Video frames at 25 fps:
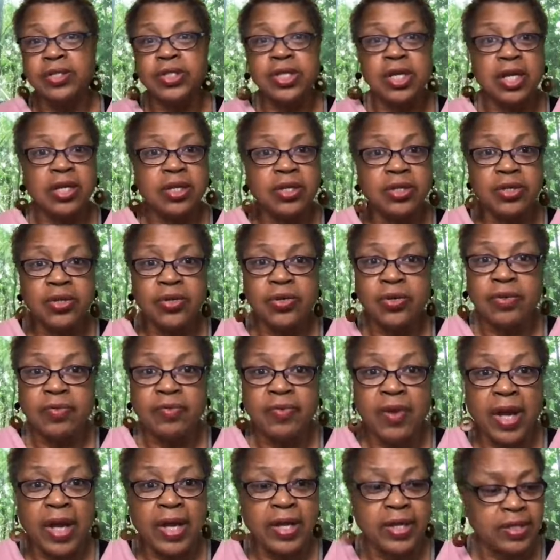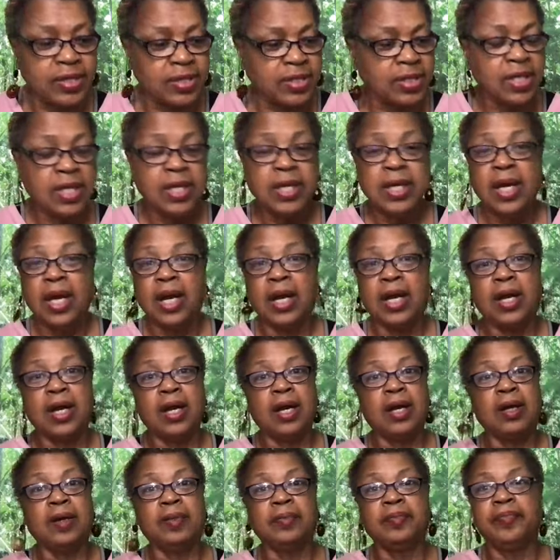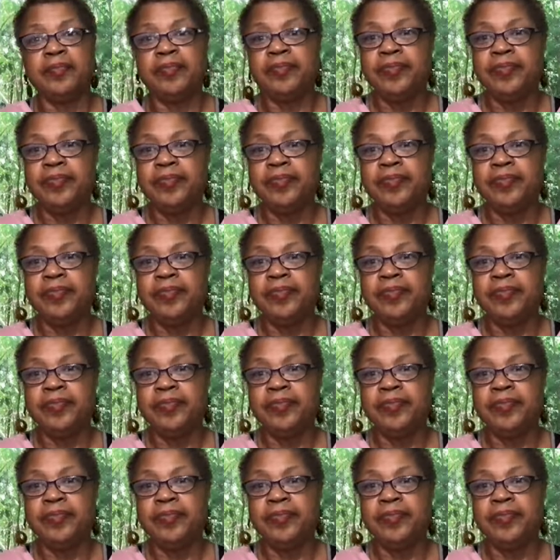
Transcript: taken your advice. I'm